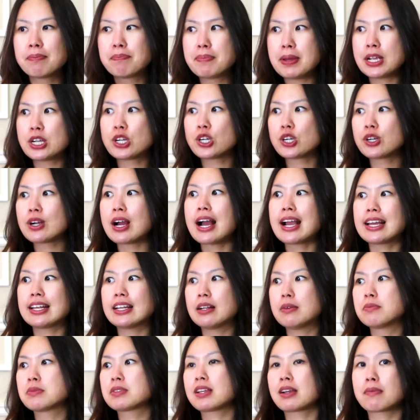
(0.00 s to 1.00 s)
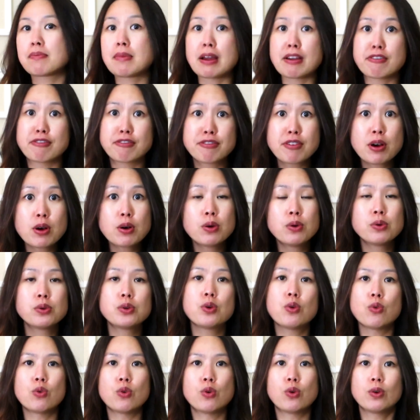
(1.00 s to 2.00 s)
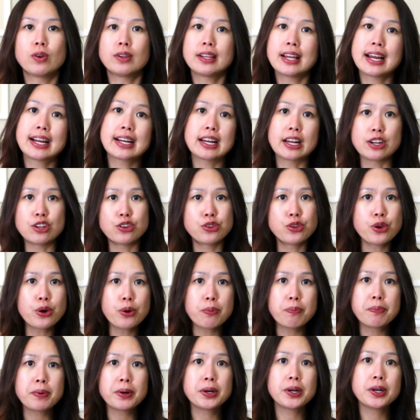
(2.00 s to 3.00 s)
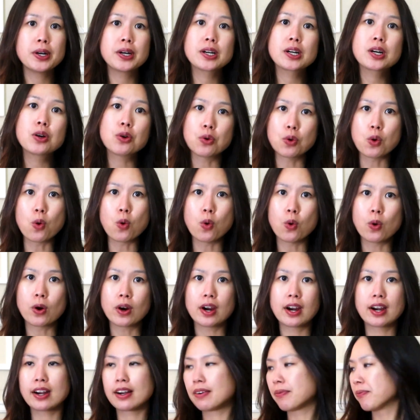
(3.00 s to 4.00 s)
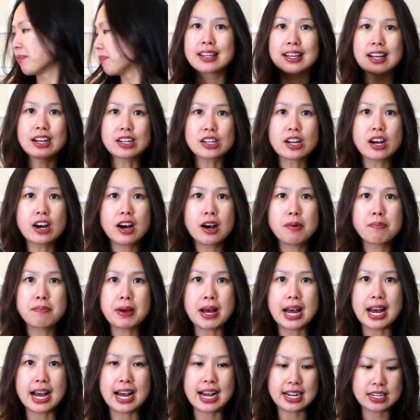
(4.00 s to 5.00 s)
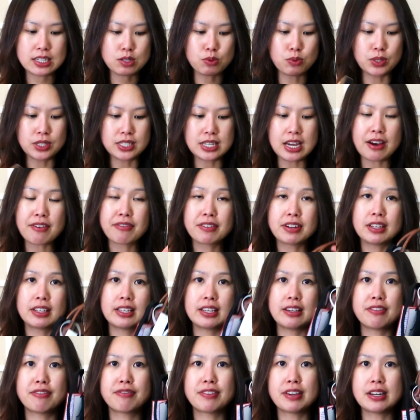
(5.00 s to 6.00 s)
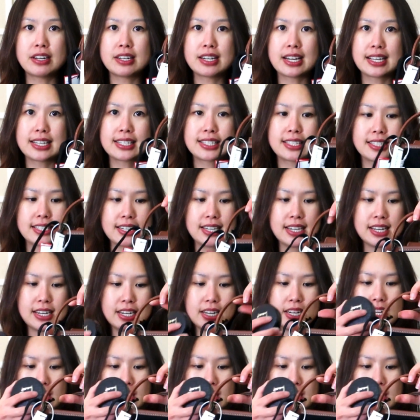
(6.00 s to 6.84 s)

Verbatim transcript: Bigger items like my phone or like a notebook or a compact would definitely fit nicely in